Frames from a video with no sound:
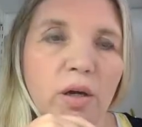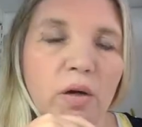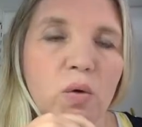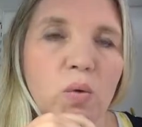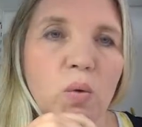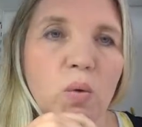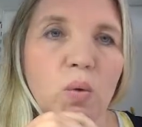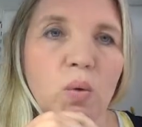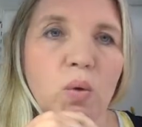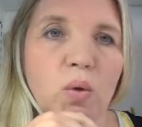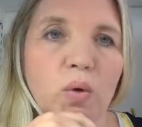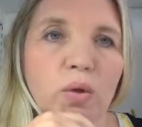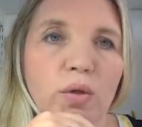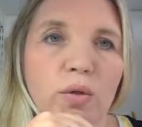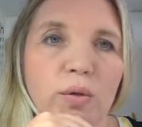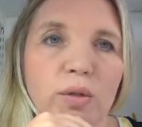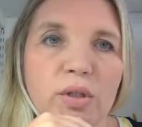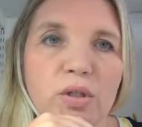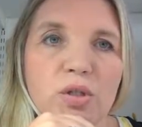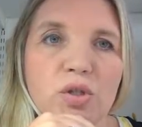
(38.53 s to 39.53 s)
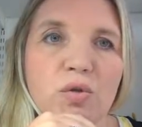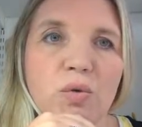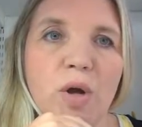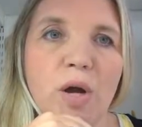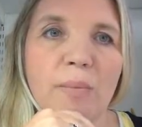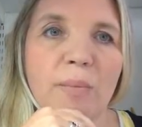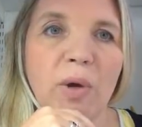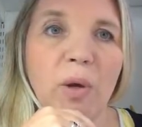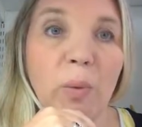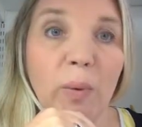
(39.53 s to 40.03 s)
or you can try
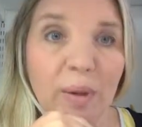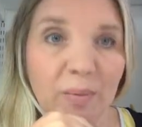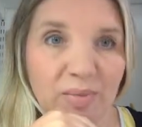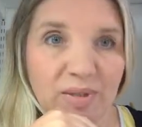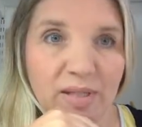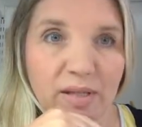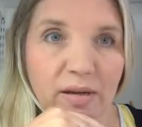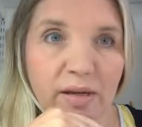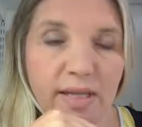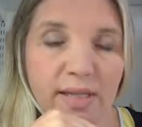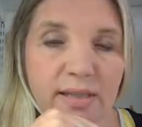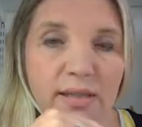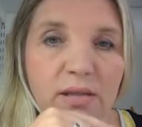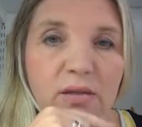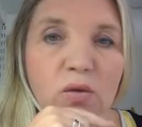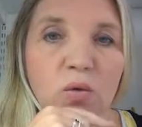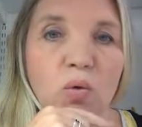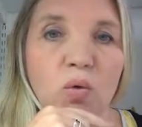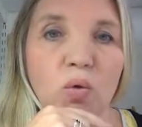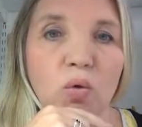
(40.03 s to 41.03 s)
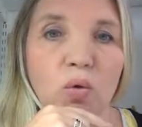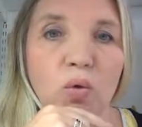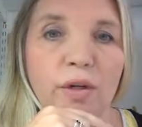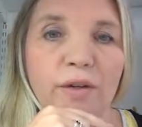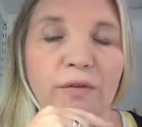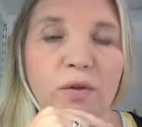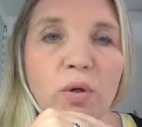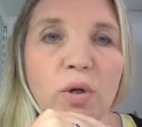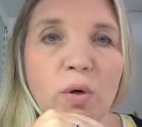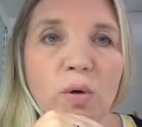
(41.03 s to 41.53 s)
my website, or
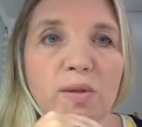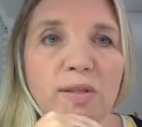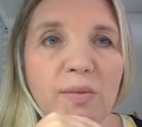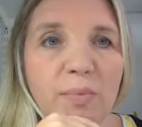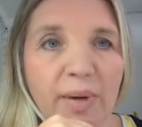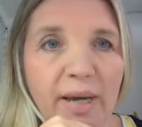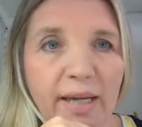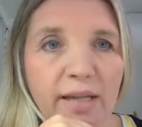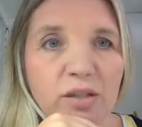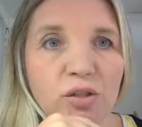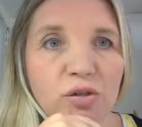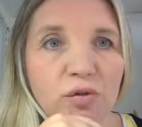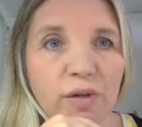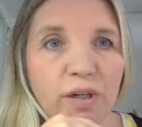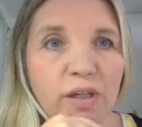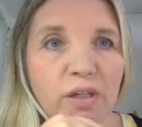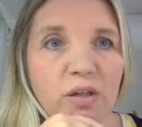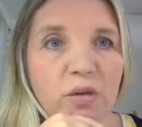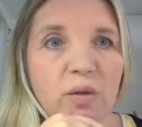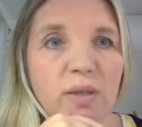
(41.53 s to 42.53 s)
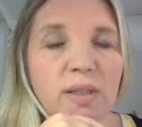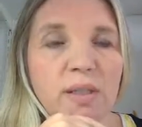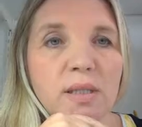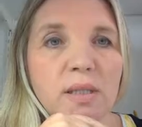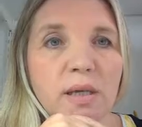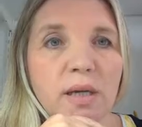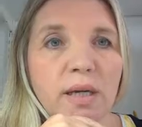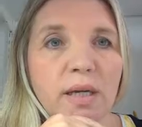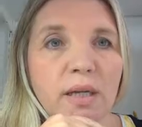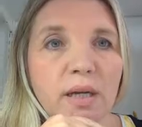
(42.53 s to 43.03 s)
if you go onto Patreon you can
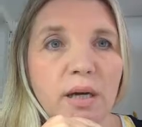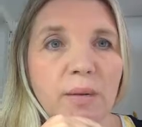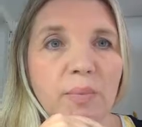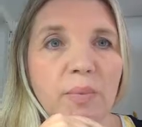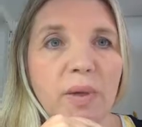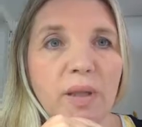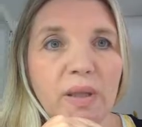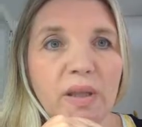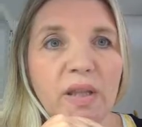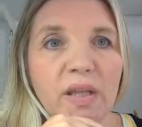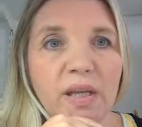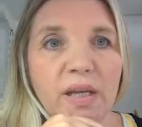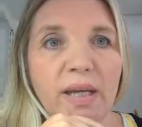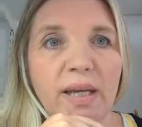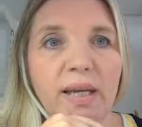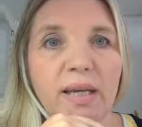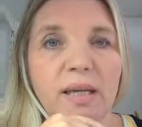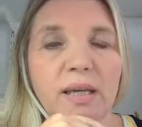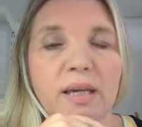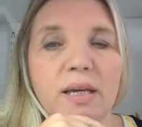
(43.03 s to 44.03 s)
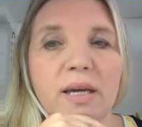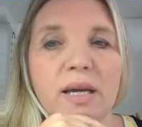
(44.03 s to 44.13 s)
sign up monthly,